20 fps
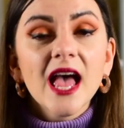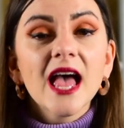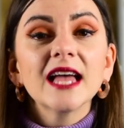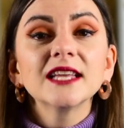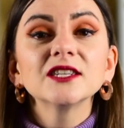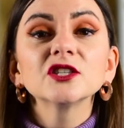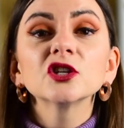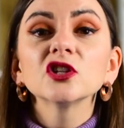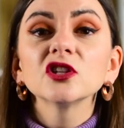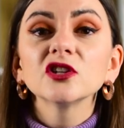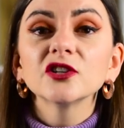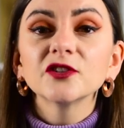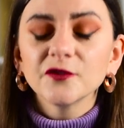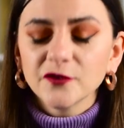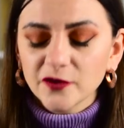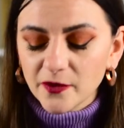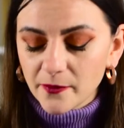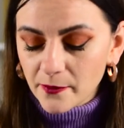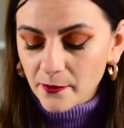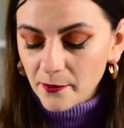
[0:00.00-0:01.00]
and learned
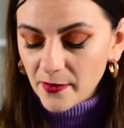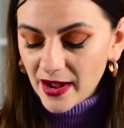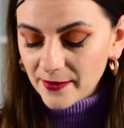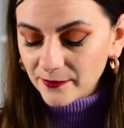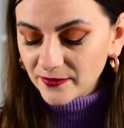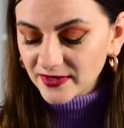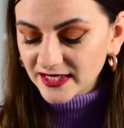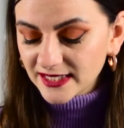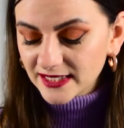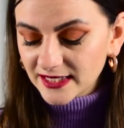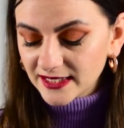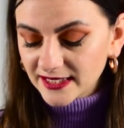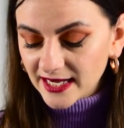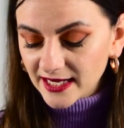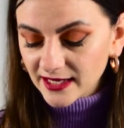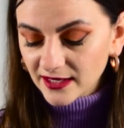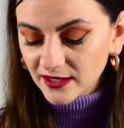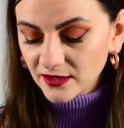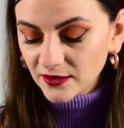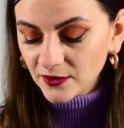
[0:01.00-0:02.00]
from my
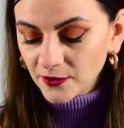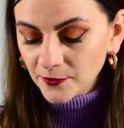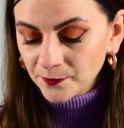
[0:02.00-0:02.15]
mistake.